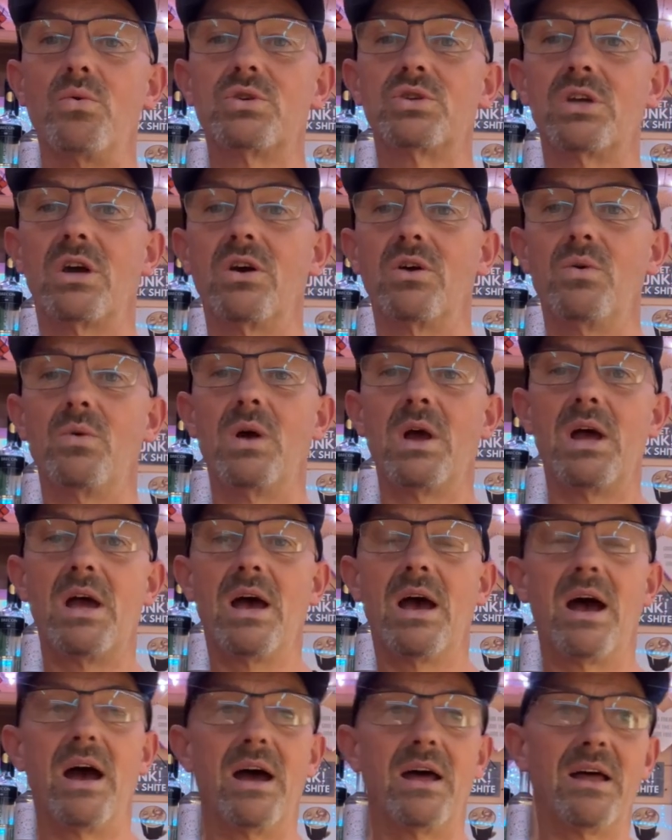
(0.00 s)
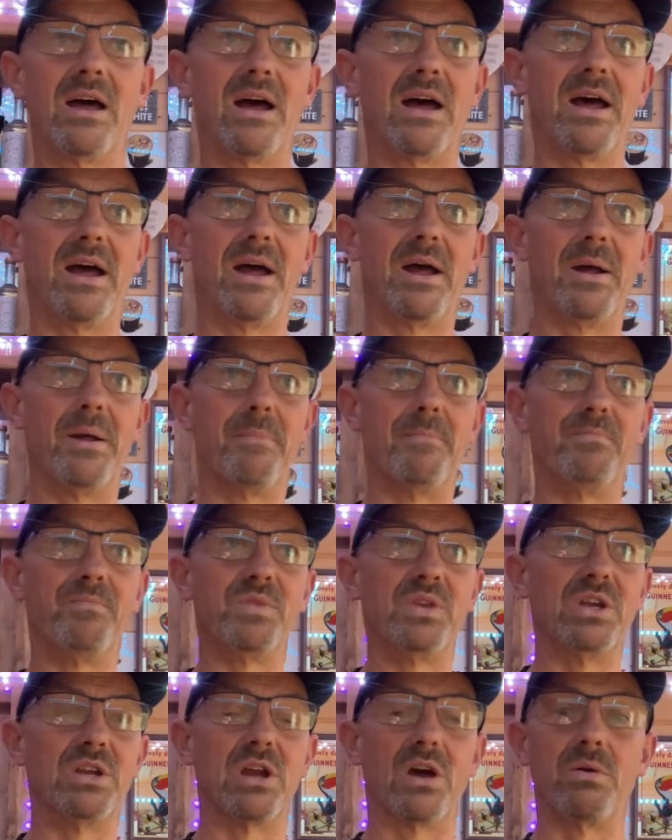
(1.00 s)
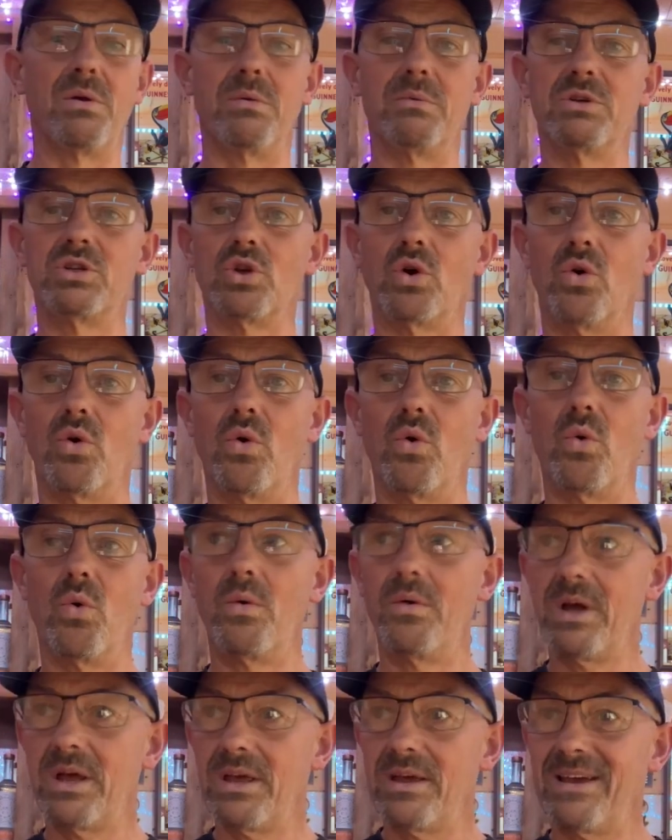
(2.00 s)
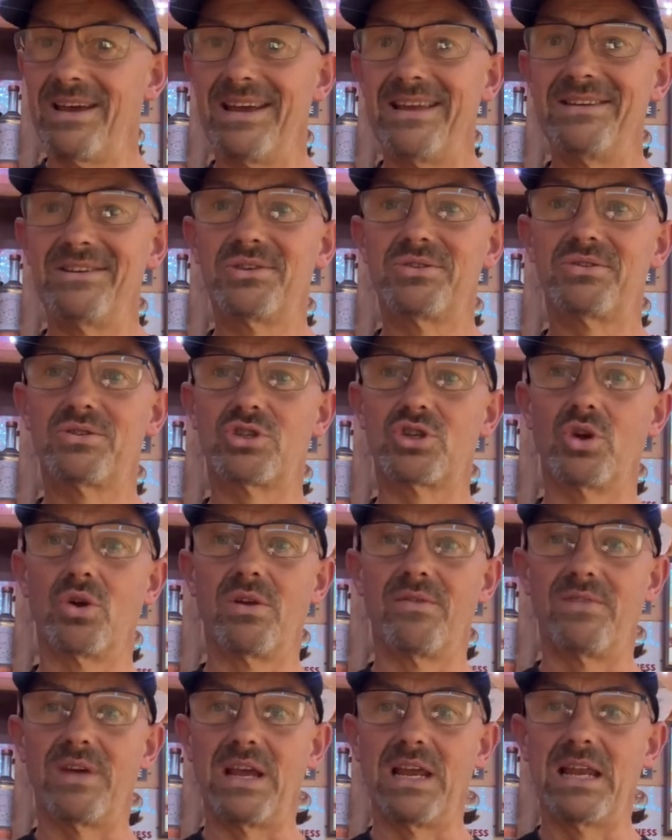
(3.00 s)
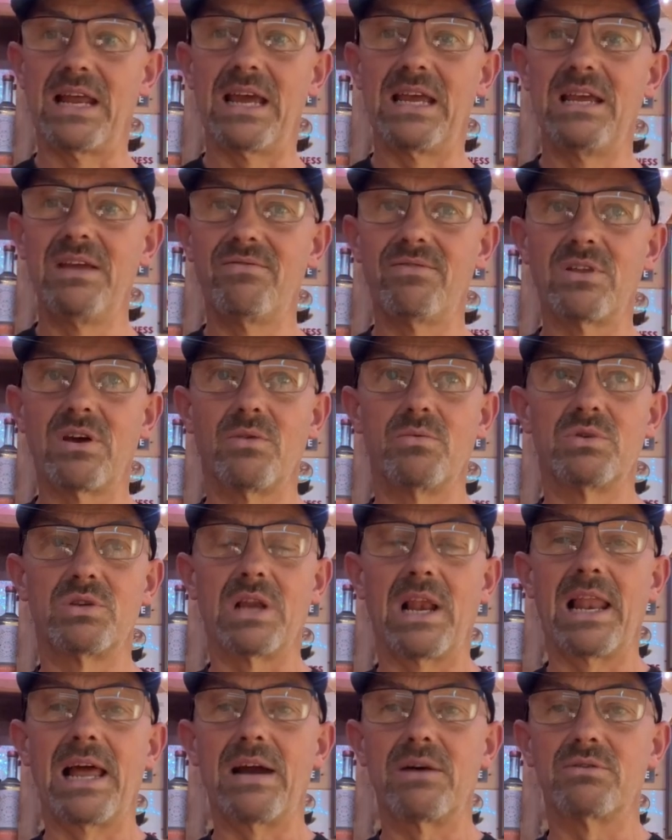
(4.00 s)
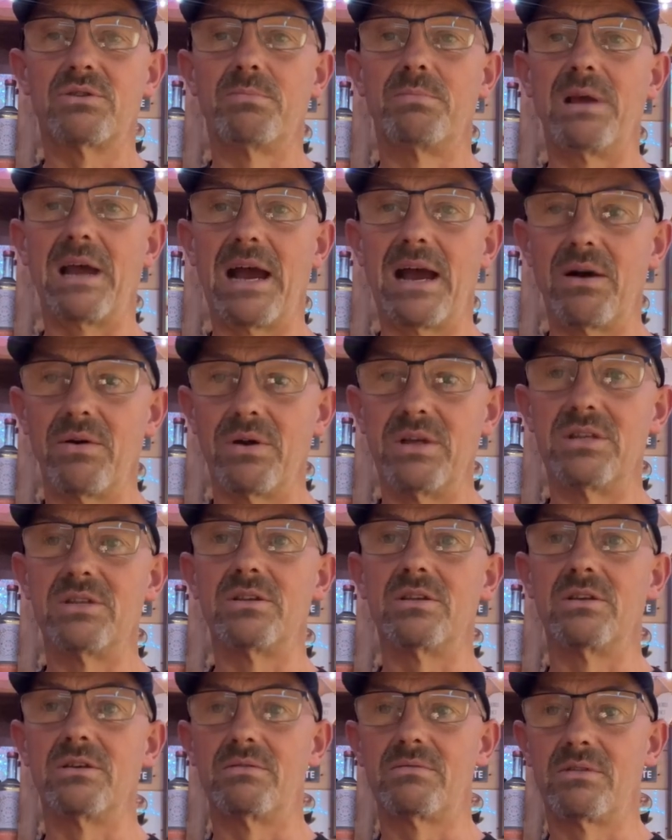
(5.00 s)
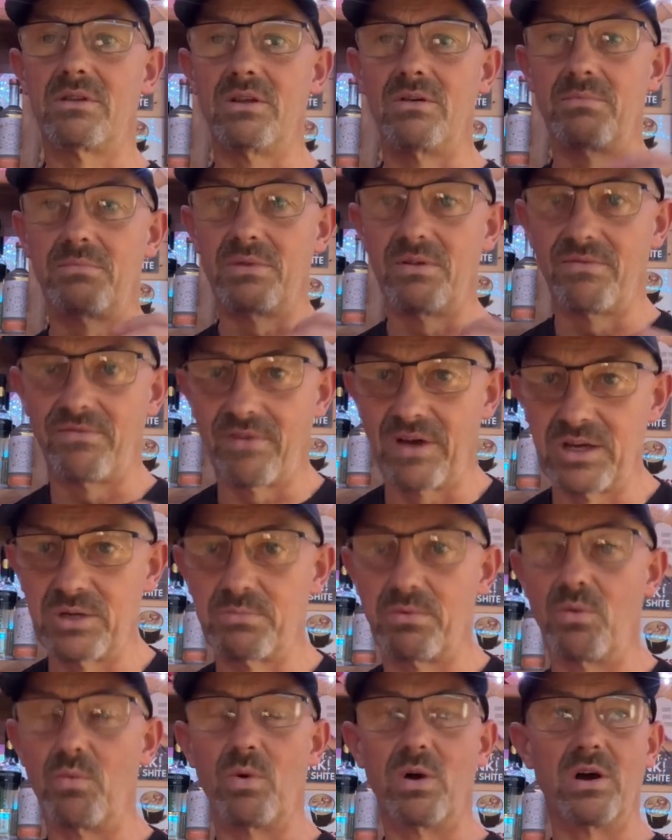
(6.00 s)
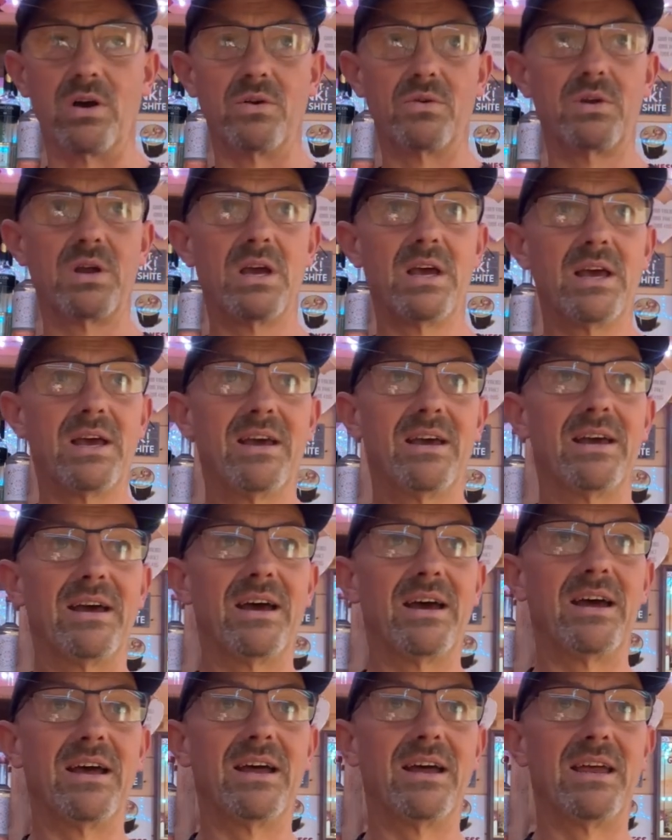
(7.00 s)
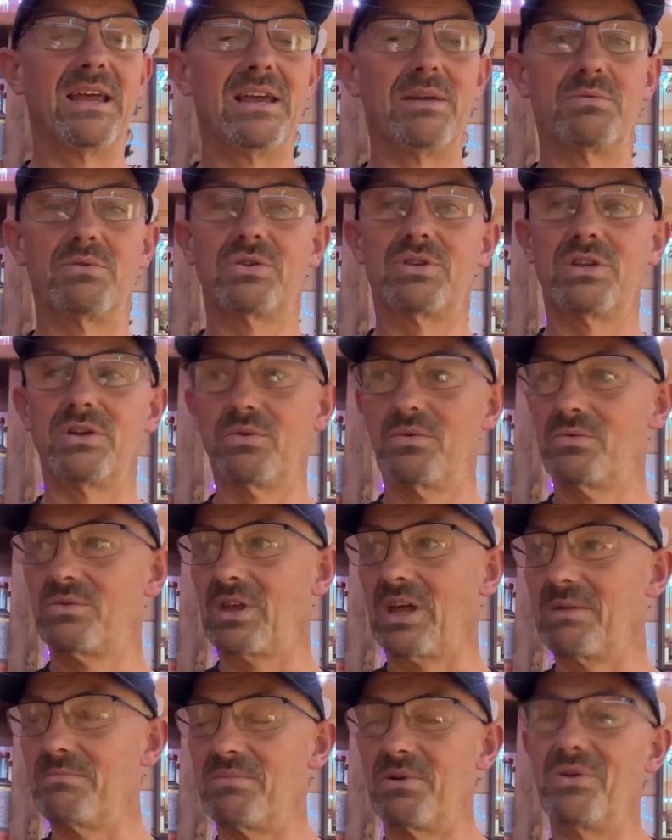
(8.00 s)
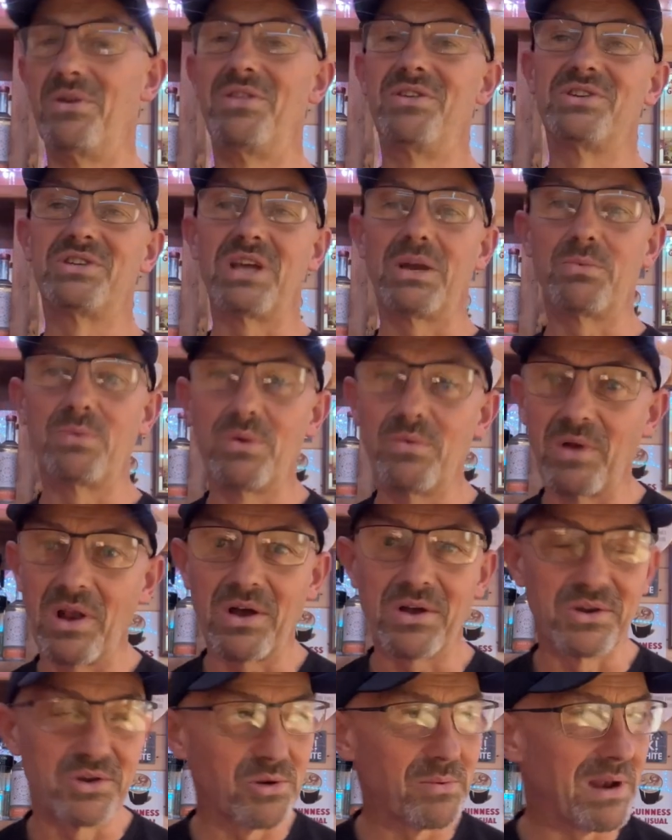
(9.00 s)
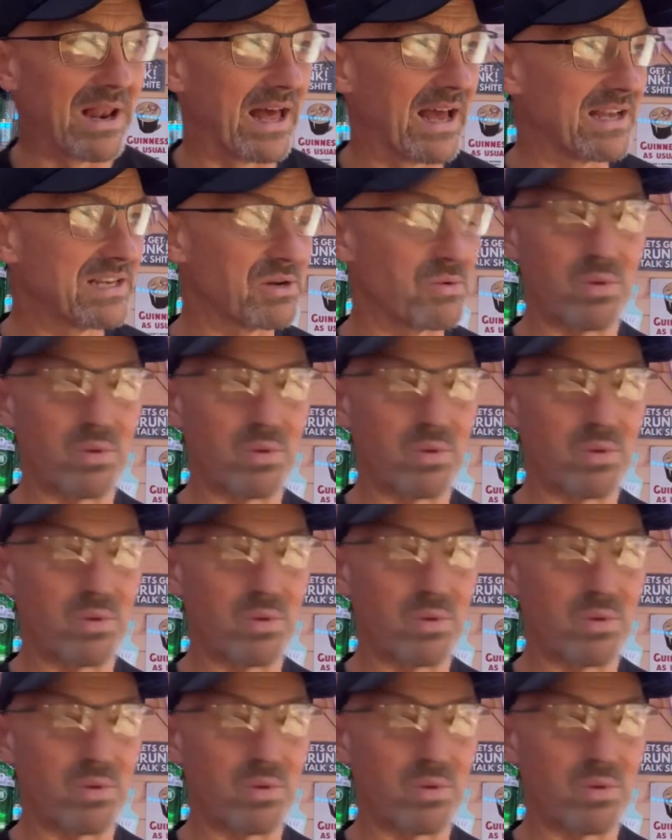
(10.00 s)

So, you know, it was all sort of in, even though it was allowed to be out into the Facebook world, it was still a thing. But they said we were like a double act.